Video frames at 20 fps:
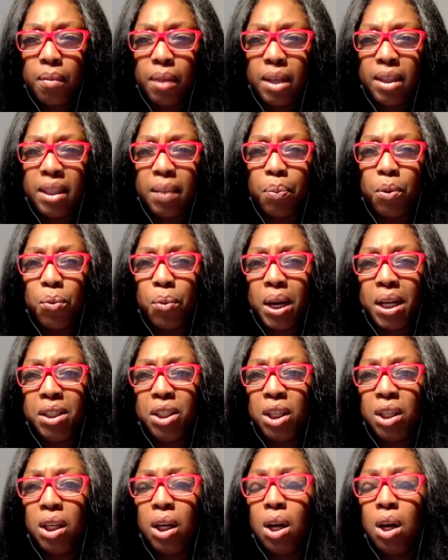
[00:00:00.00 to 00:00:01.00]

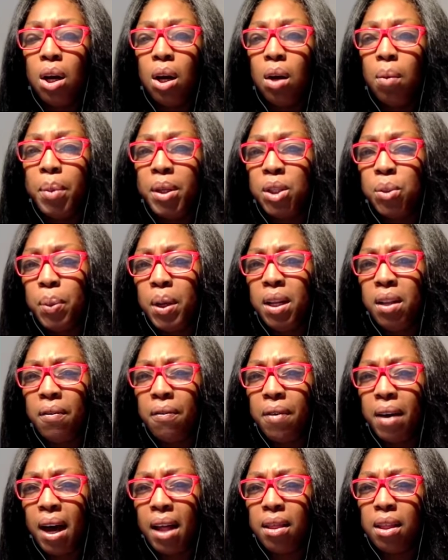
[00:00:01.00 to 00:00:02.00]
separation between the
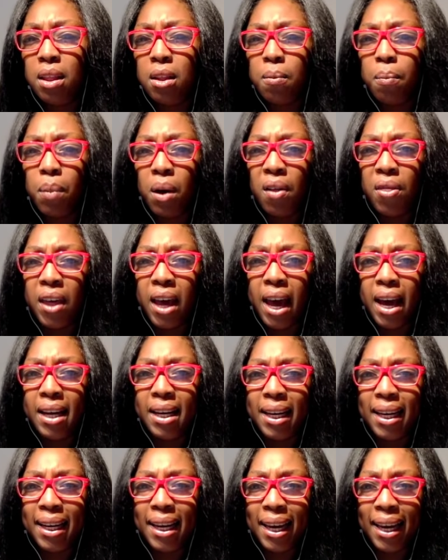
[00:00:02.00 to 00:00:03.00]
father, the mother, and
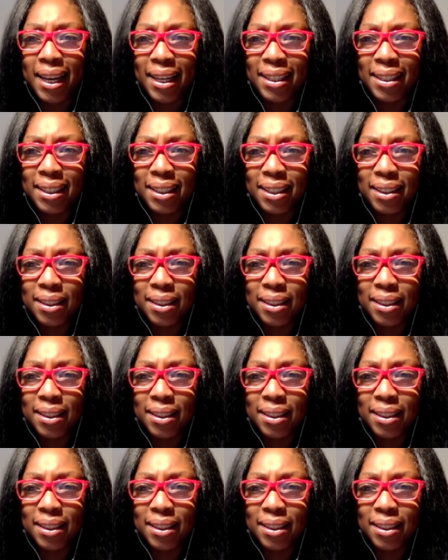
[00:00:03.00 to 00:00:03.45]
the kid.